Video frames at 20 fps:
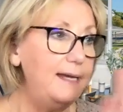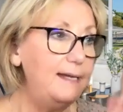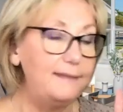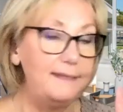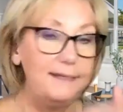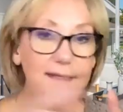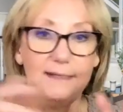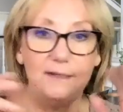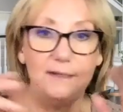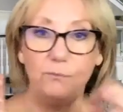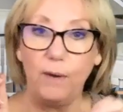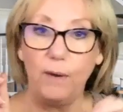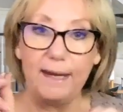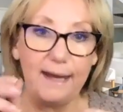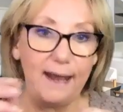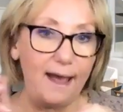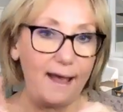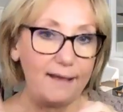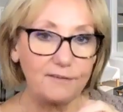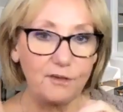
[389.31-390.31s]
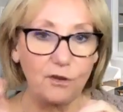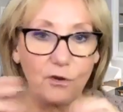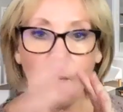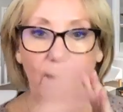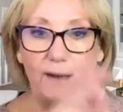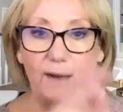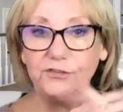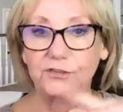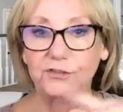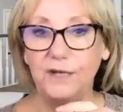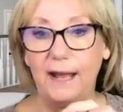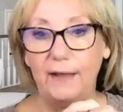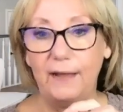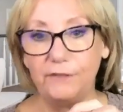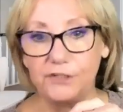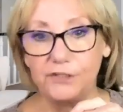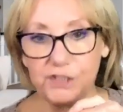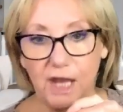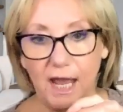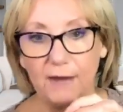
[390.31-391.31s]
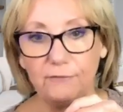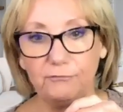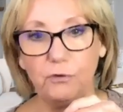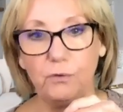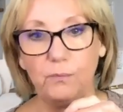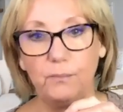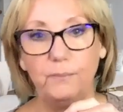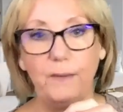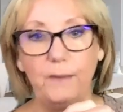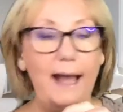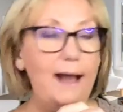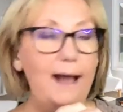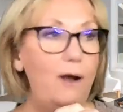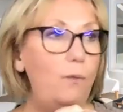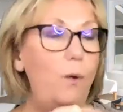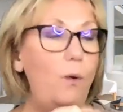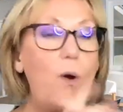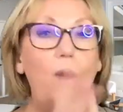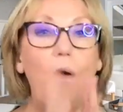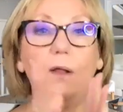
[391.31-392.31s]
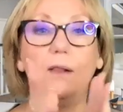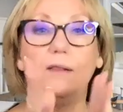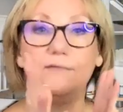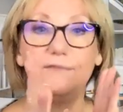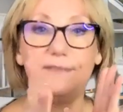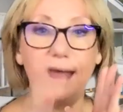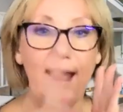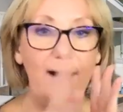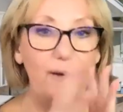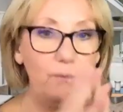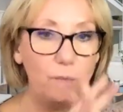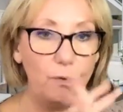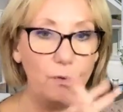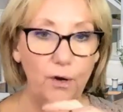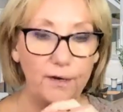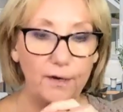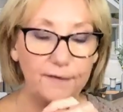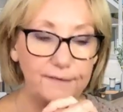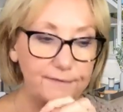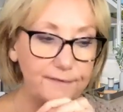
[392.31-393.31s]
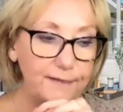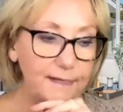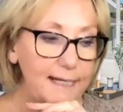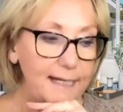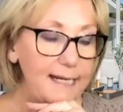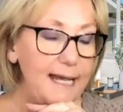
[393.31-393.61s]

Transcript: the way to ask a question, how the chat room, how all of that works.